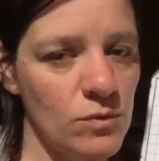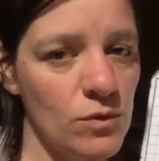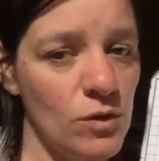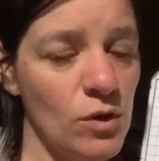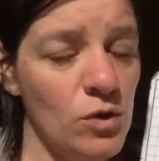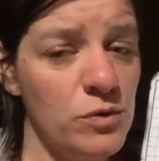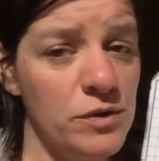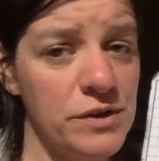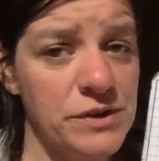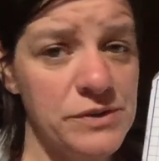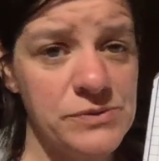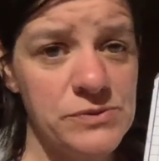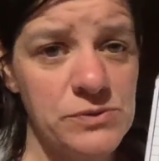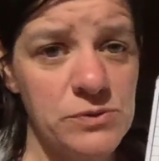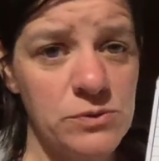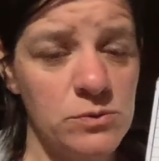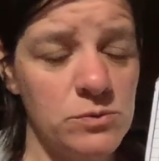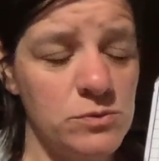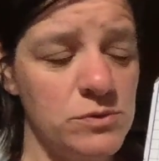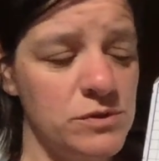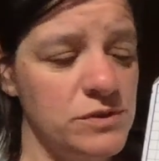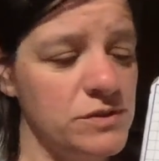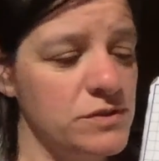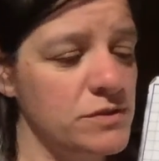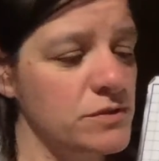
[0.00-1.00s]
Okay, so
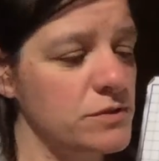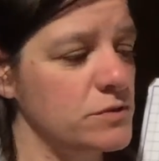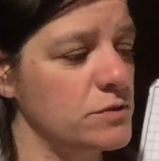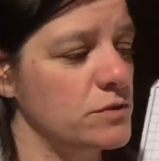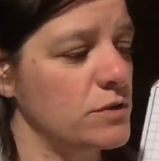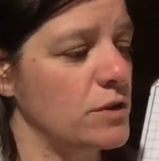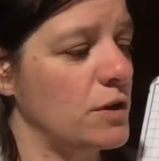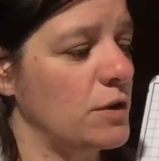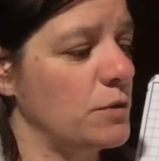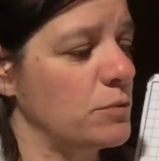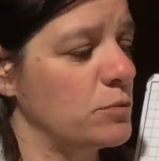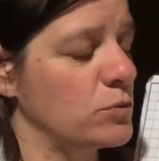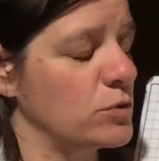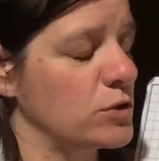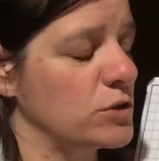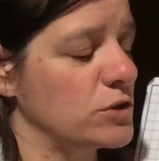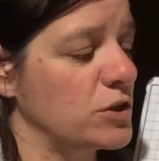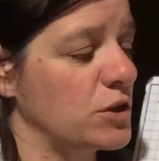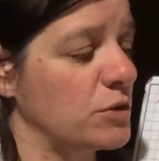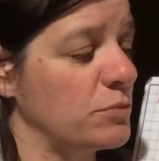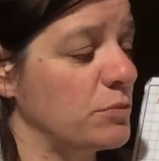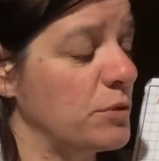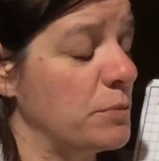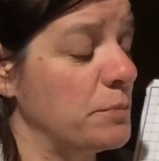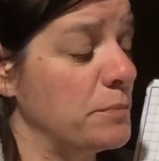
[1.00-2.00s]
this is we're going to
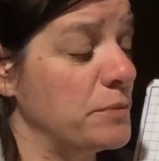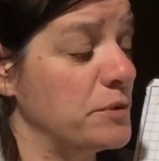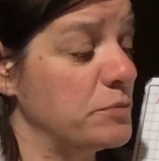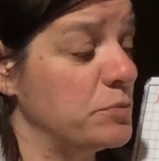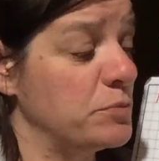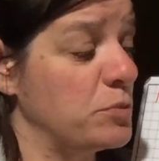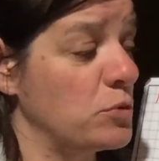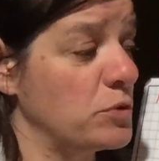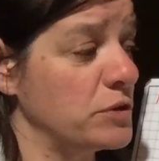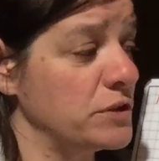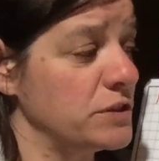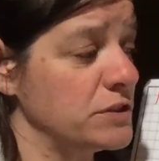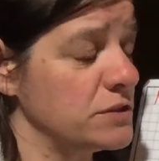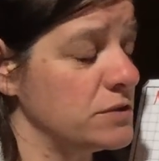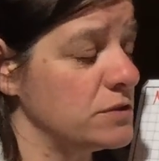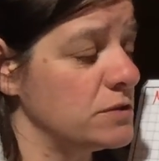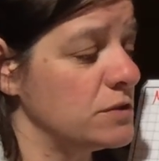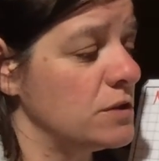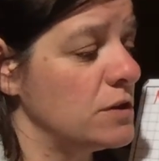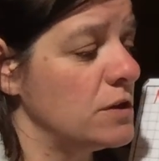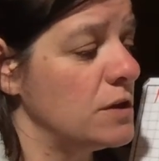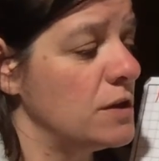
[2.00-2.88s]
talk about midpoint,